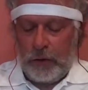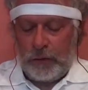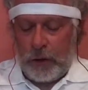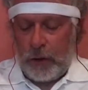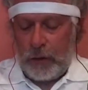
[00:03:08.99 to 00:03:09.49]

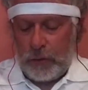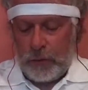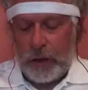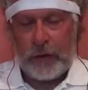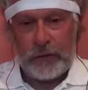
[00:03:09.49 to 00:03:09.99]

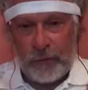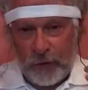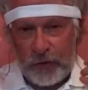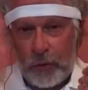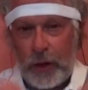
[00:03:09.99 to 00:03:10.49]
So that's the
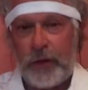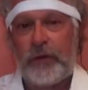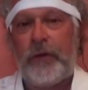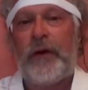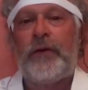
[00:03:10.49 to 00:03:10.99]
Fisher
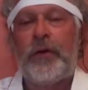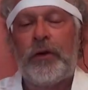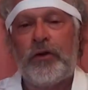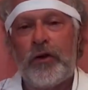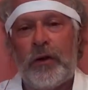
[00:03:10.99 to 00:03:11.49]
Wallace device. We're
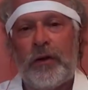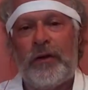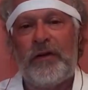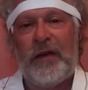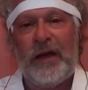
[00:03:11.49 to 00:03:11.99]
going to show you
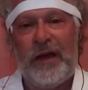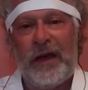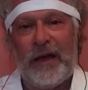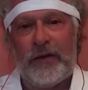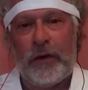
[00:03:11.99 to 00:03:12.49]
the
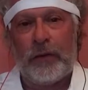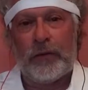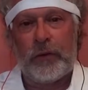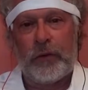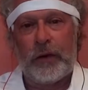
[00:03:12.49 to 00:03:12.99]
CES
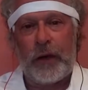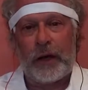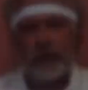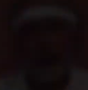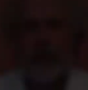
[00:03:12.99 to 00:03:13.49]
Ultra
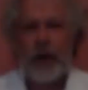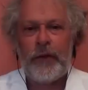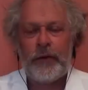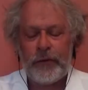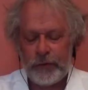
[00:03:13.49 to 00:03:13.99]
next.
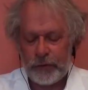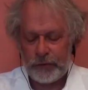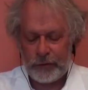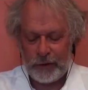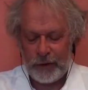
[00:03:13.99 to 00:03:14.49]
Okay, this is the
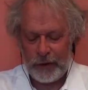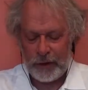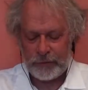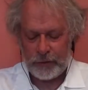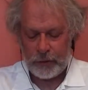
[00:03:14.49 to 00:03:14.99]

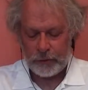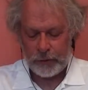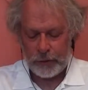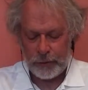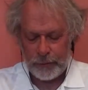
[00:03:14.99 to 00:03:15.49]
CES
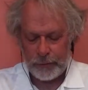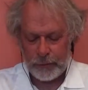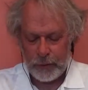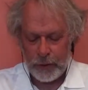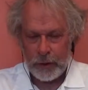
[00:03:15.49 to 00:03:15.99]
Ultra.
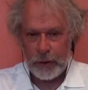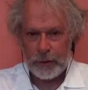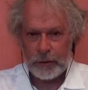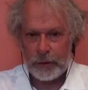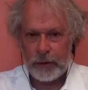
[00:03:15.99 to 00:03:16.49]

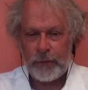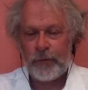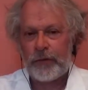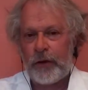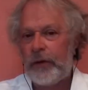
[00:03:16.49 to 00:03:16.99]
The
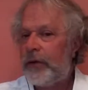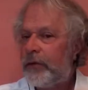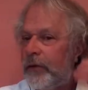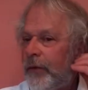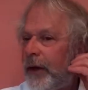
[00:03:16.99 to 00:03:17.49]
difference on
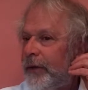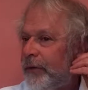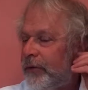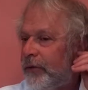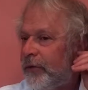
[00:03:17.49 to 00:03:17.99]
this
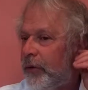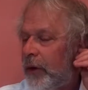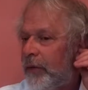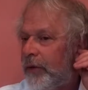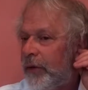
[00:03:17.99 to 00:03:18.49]
device is you
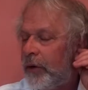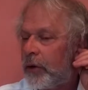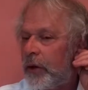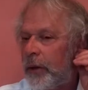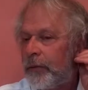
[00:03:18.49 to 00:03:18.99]
have these
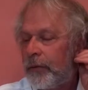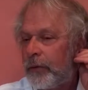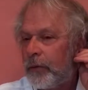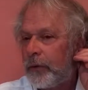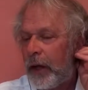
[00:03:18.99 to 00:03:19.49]
ear
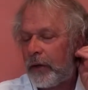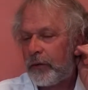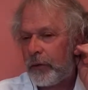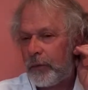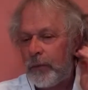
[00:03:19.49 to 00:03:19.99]
clips. You
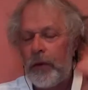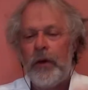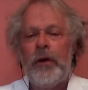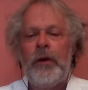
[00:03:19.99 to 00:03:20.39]
attach them